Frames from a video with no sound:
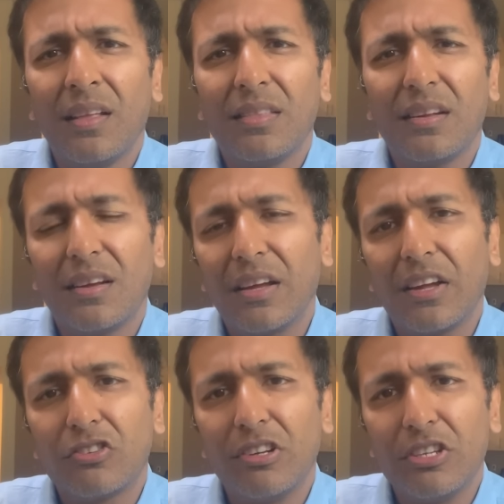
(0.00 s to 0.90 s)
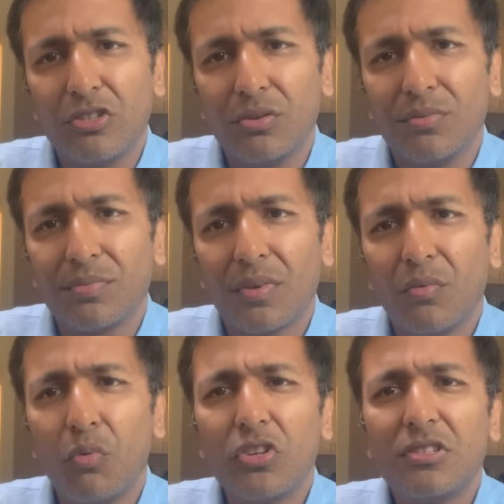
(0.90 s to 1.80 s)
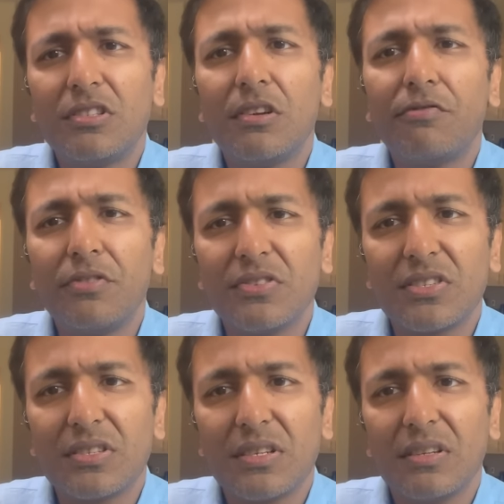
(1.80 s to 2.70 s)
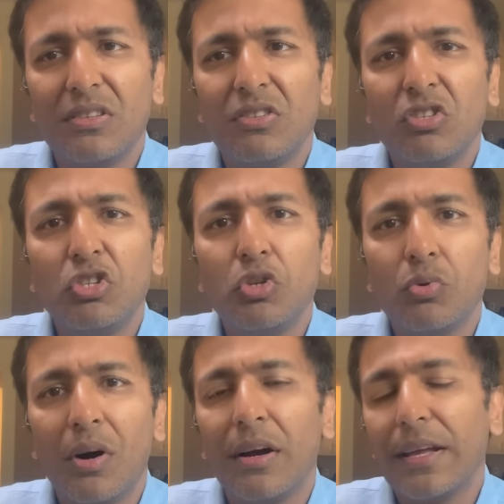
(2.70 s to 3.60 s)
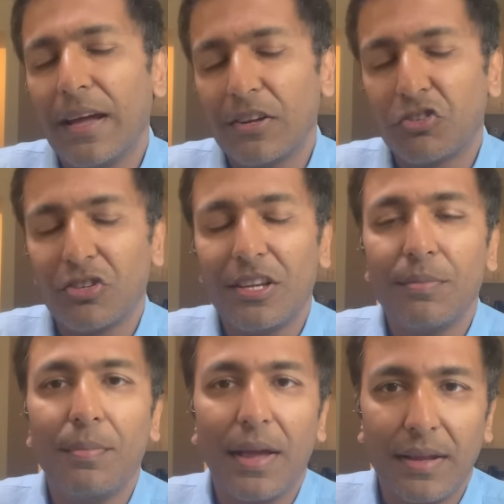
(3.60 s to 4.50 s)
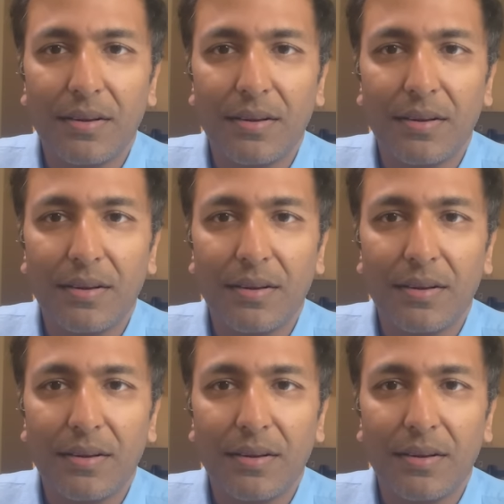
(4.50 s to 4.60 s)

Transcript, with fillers: that I actually do? What difference do I actually make?